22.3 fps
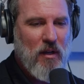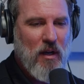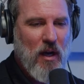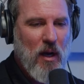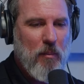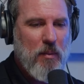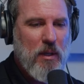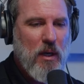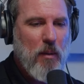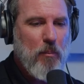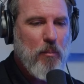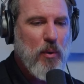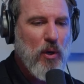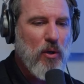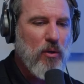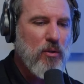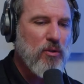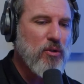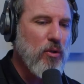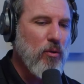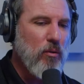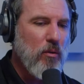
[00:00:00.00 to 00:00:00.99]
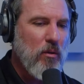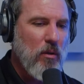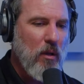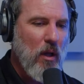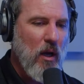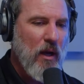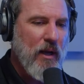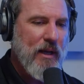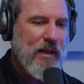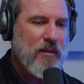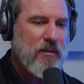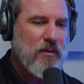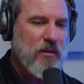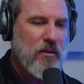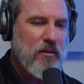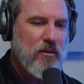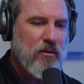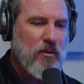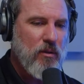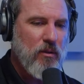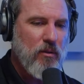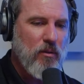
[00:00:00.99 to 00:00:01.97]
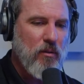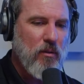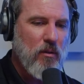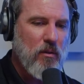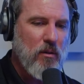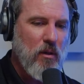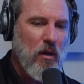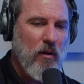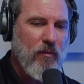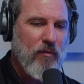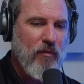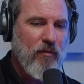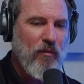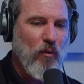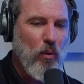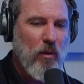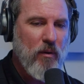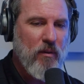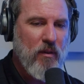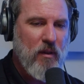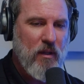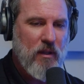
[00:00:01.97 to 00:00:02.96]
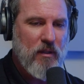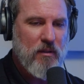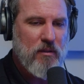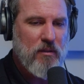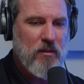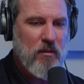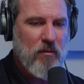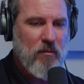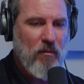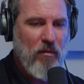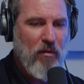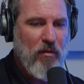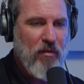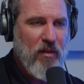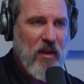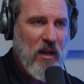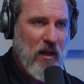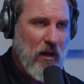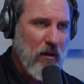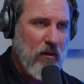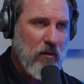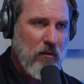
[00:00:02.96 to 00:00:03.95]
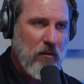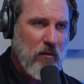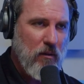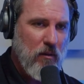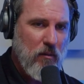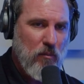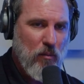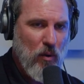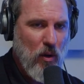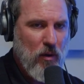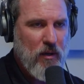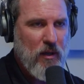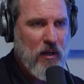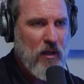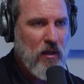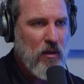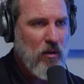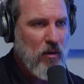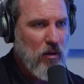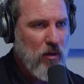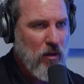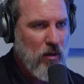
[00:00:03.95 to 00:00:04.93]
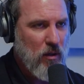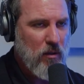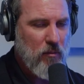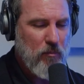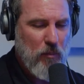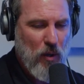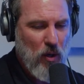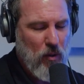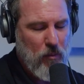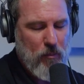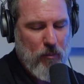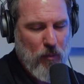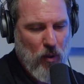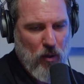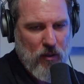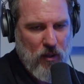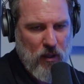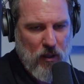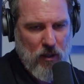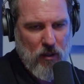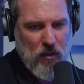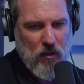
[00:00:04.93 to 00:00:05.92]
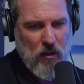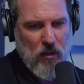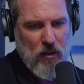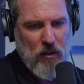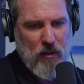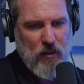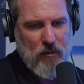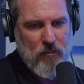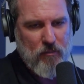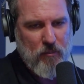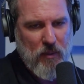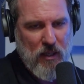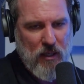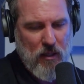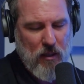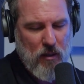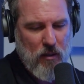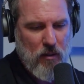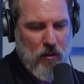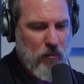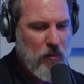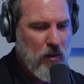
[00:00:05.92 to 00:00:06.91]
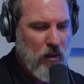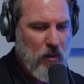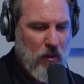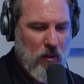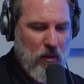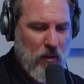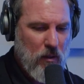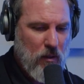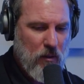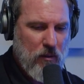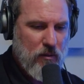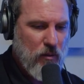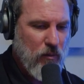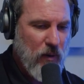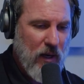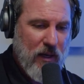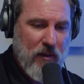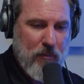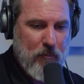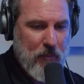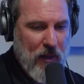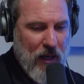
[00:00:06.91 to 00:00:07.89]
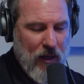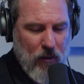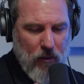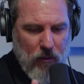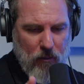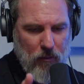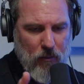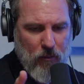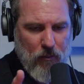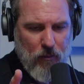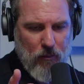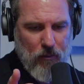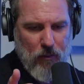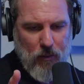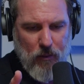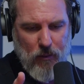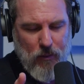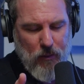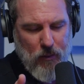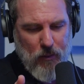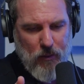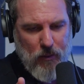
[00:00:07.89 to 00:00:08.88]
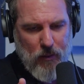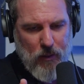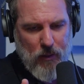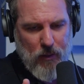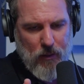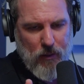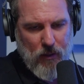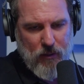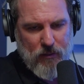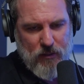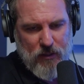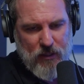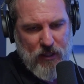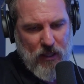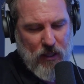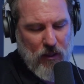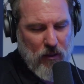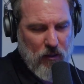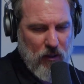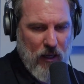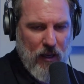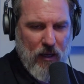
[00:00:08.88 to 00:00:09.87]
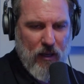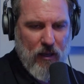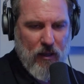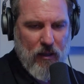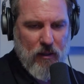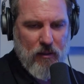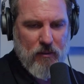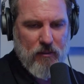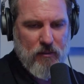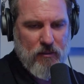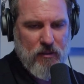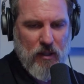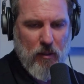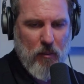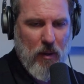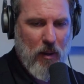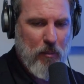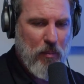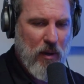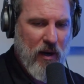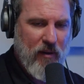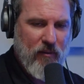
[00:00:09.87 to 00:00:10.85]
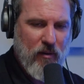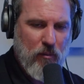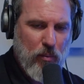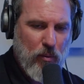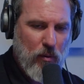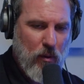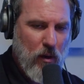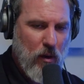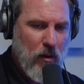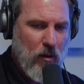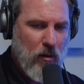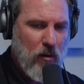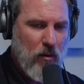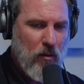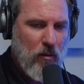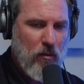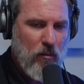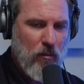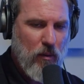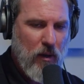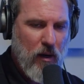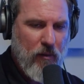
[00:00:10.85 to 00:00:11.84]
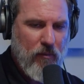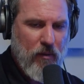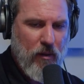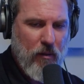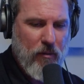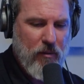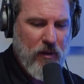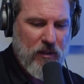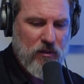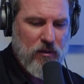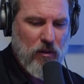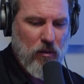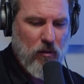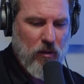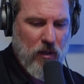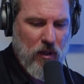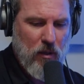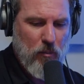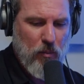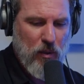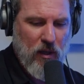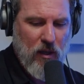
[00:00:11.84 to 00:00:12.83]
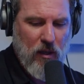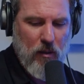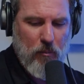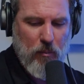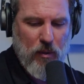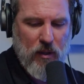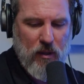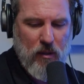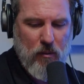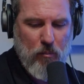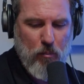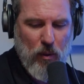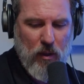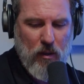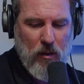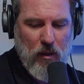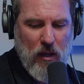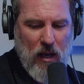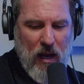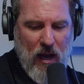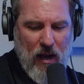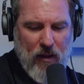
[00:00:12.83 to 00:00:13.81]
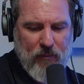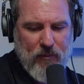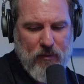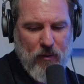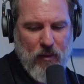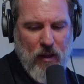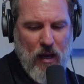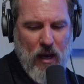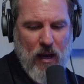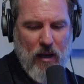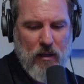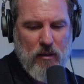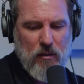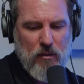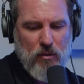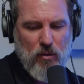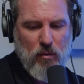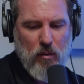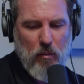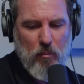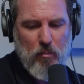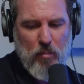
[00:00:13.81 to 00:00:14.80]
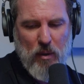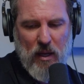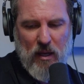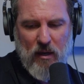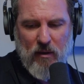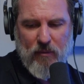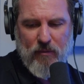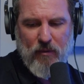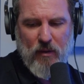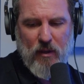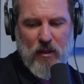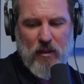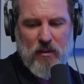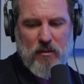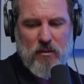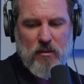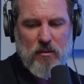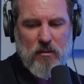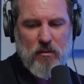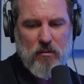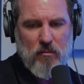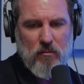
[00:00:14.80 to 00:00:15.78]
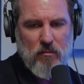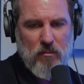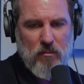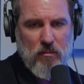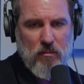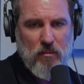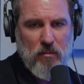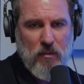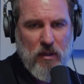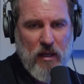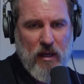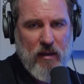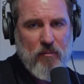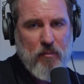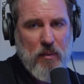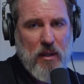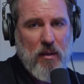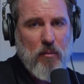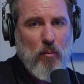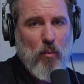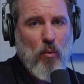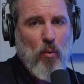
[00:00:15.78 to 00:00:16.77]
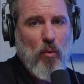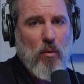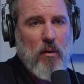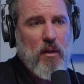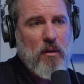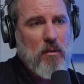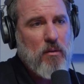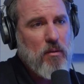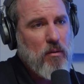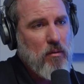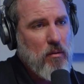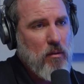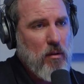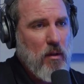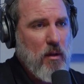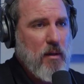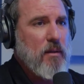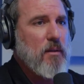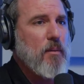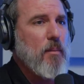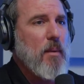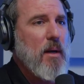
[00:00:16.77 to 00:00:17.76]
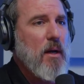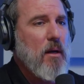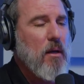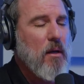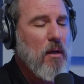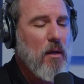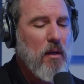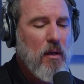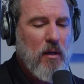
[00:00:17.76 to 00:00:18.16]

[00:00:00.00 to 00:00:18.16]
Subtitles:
I'm going to burn 2 clients to afford this thing: marketing hook, marketing medium, direct mail, a CLA, semi-private pro, whatever the things you are going to bring in. But after that, do the benefits get me more than 2 clients back?